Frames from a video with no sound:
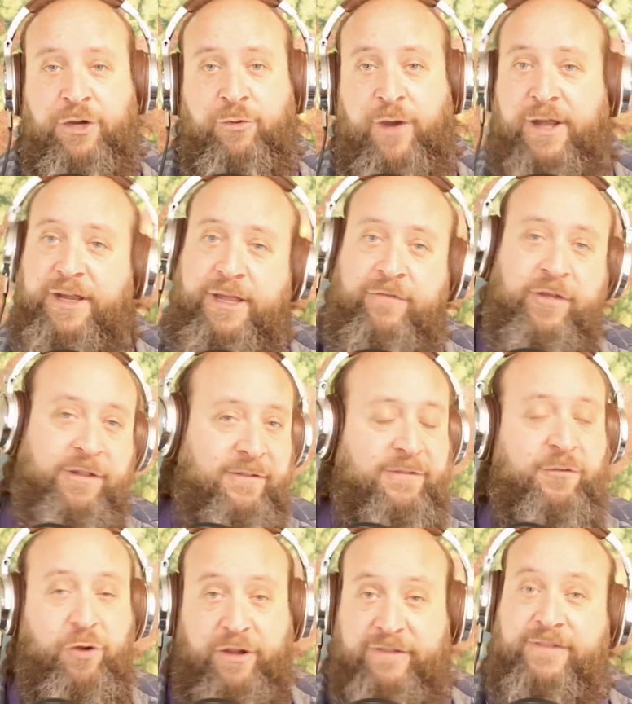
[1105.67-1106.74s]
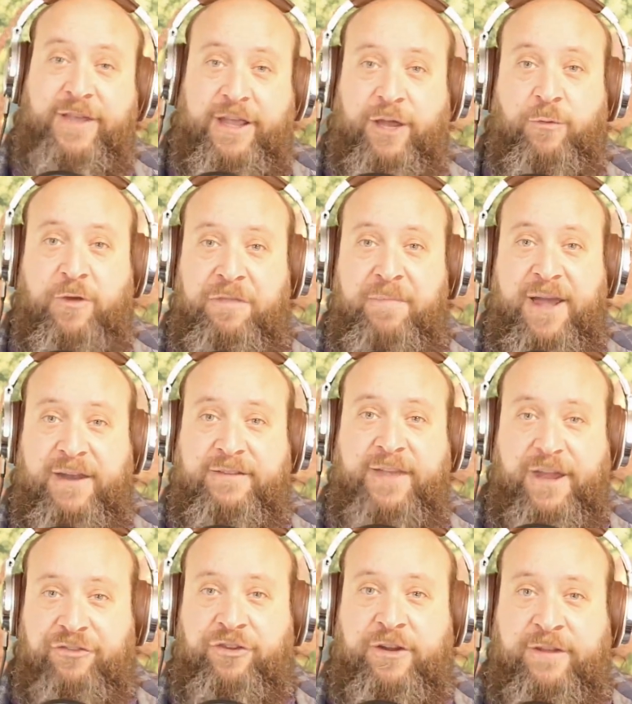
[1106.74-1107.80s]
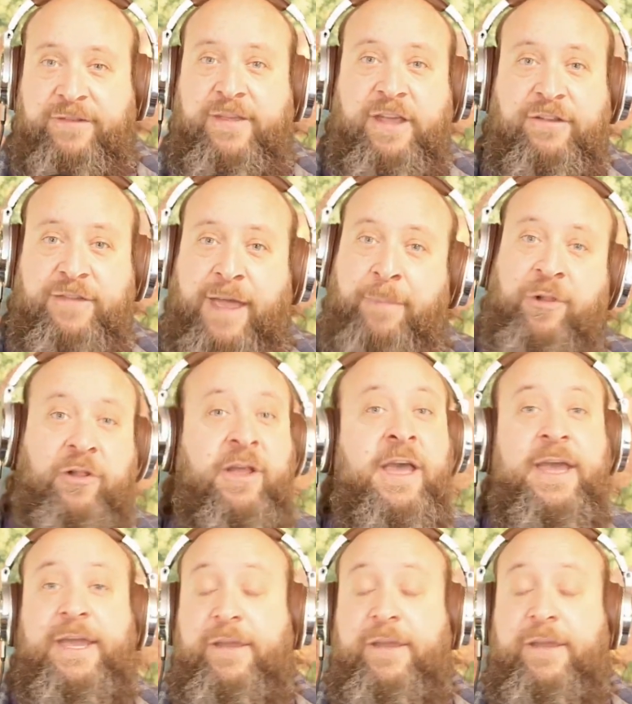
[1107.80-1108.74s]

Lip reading: Right? Even sort of sticking with meditation as the example,